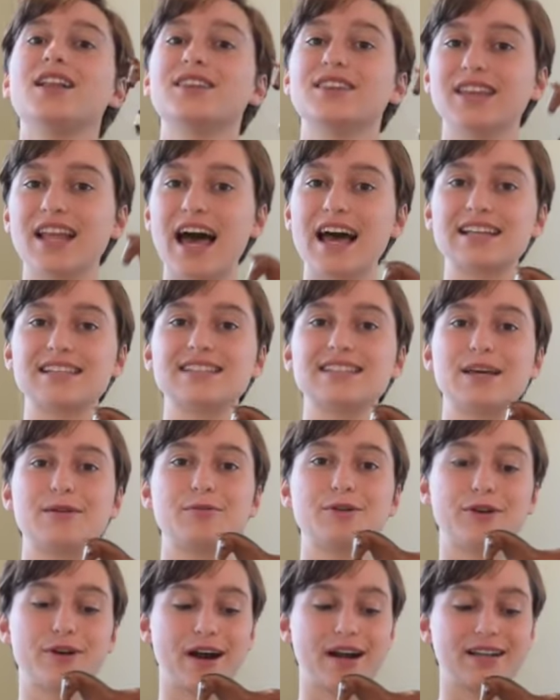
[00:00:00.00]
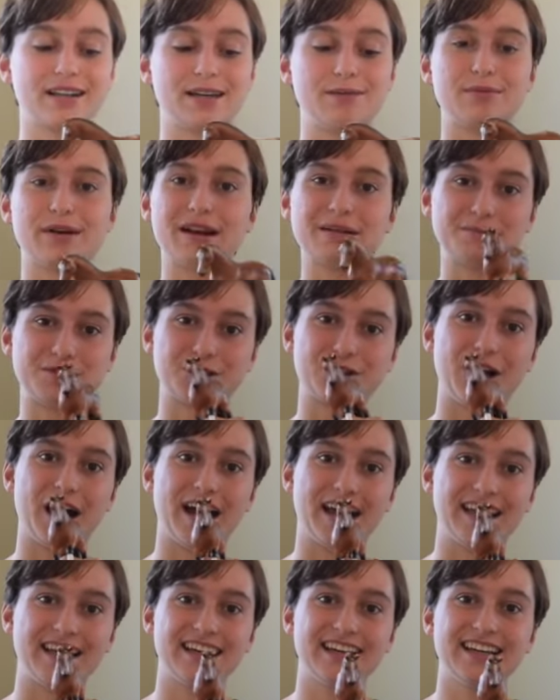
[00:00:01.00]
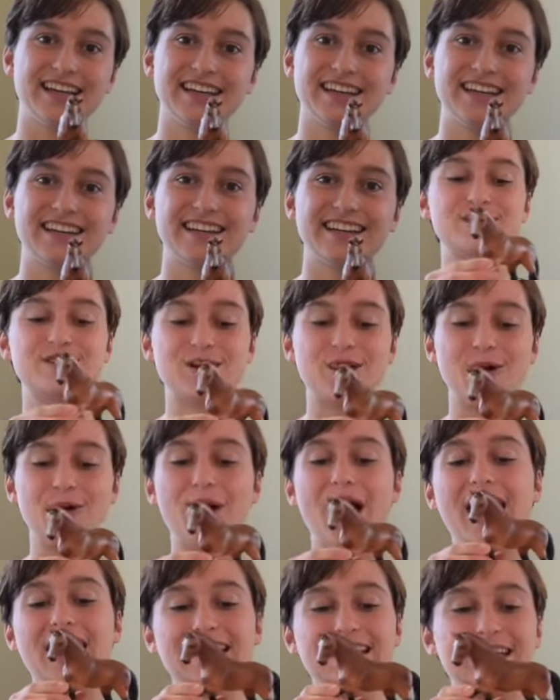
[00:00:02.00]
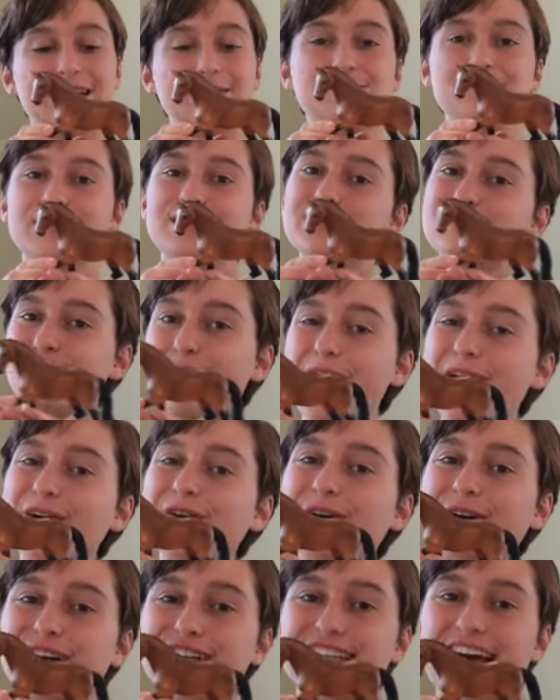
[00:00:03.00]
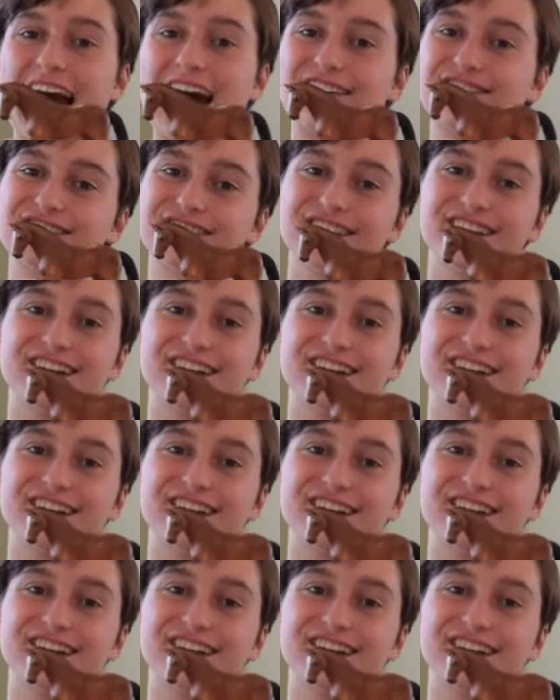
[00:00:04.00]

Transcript: last name correctly, but I'm trying. So I named this model horse after